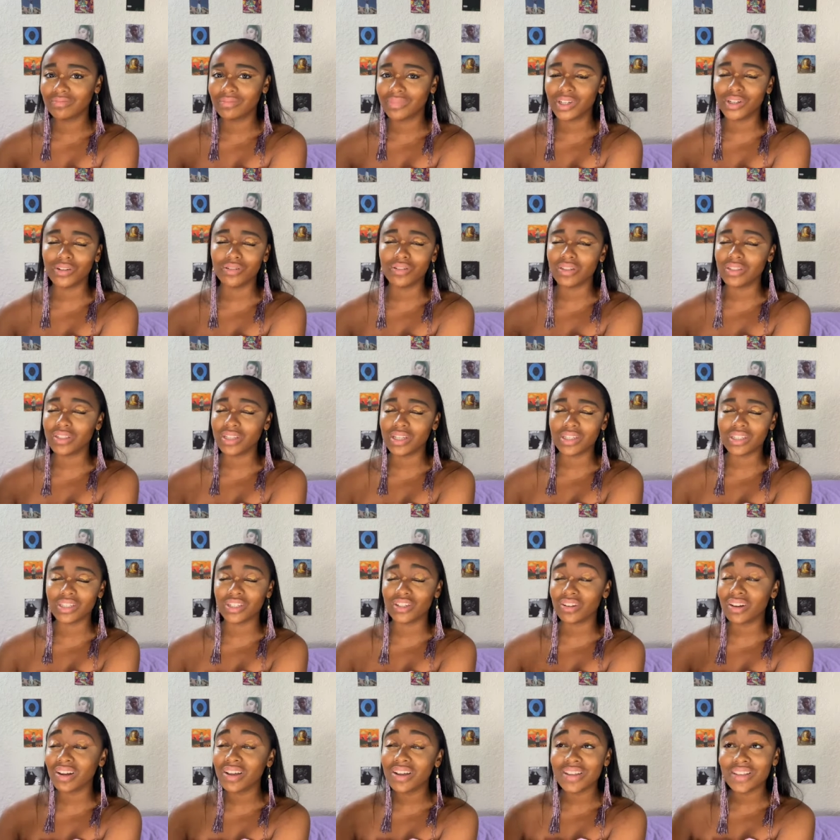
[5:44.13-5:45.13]
I know it's
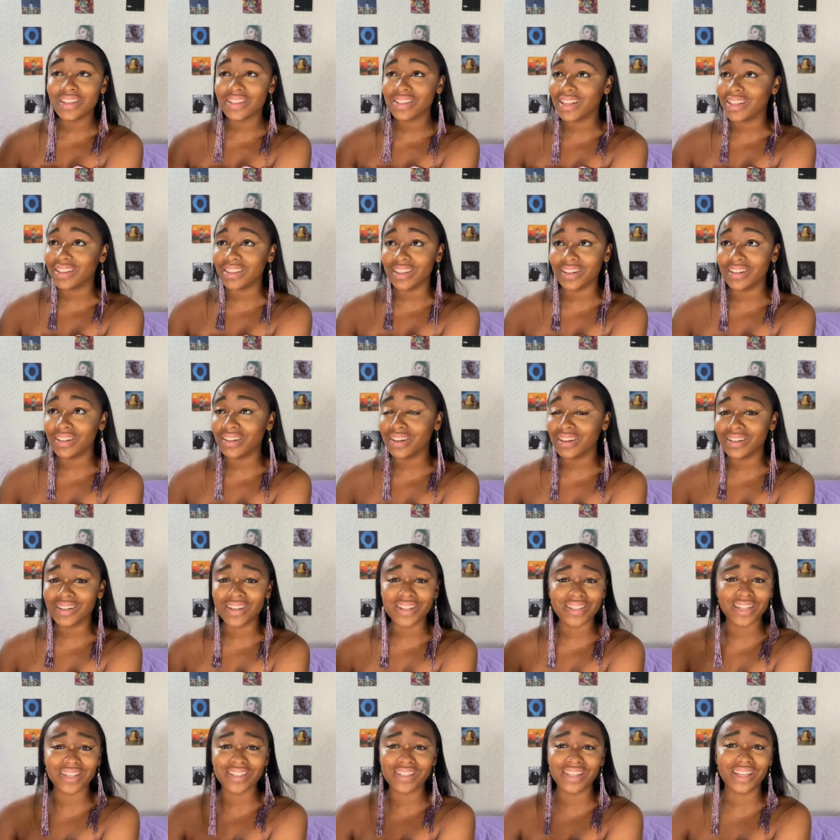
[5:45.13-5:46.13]
easier said than done,
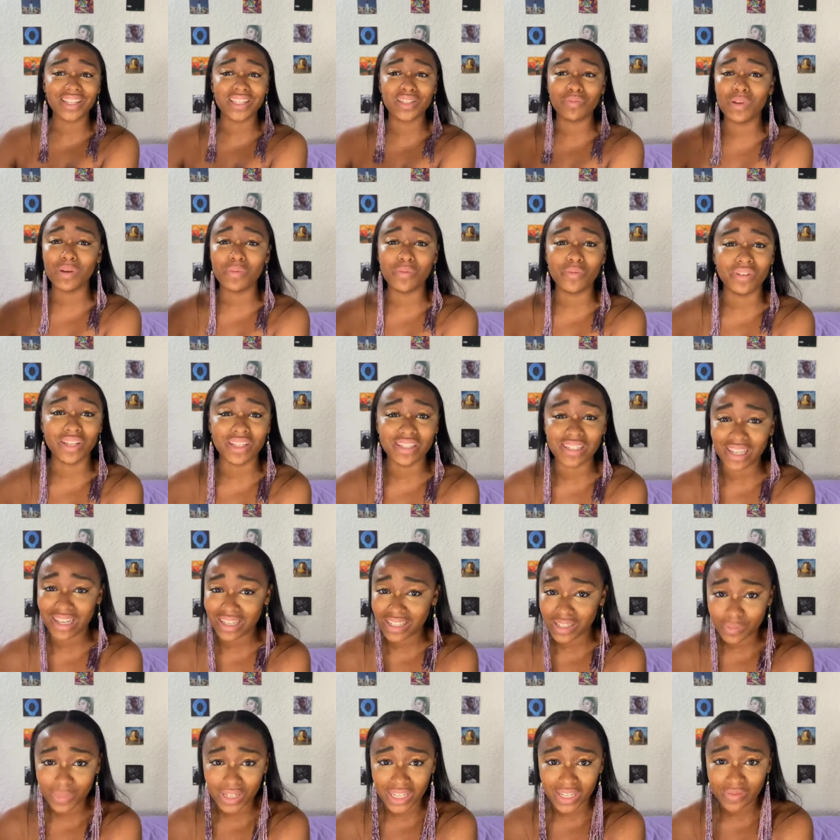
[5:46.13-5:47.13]
because I say that to people when they say
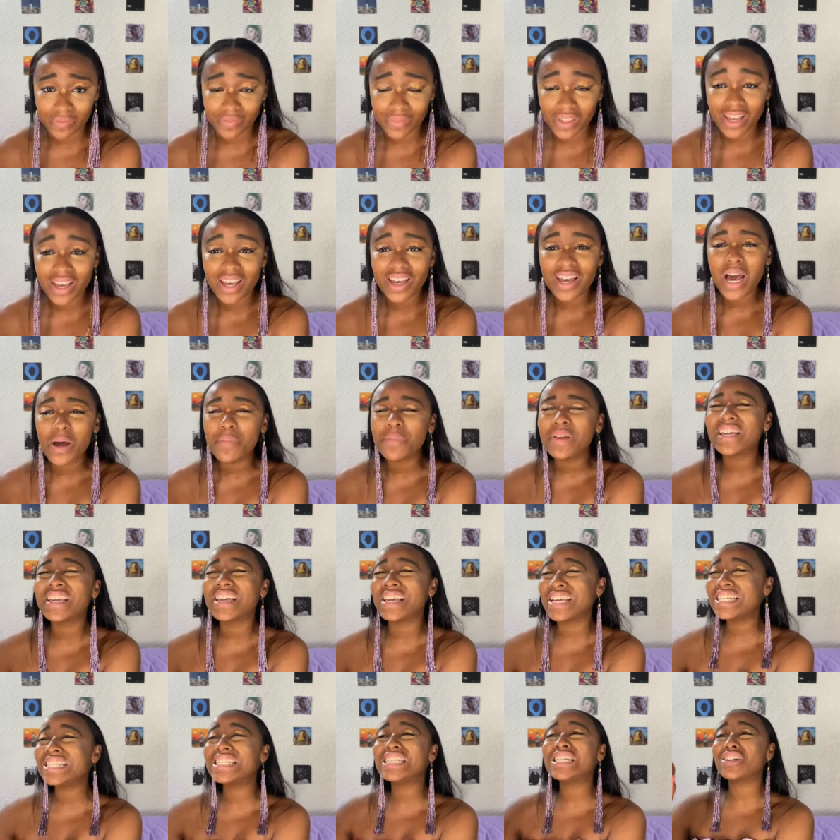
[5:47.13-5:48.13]
that to me. I'm like,
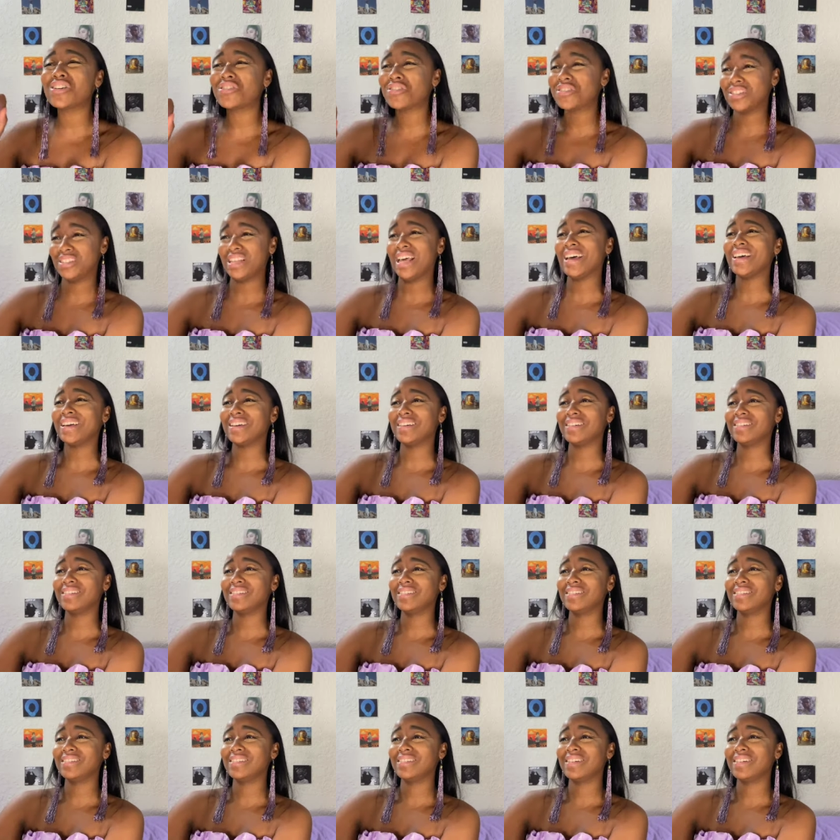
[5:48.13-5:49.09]
easier said.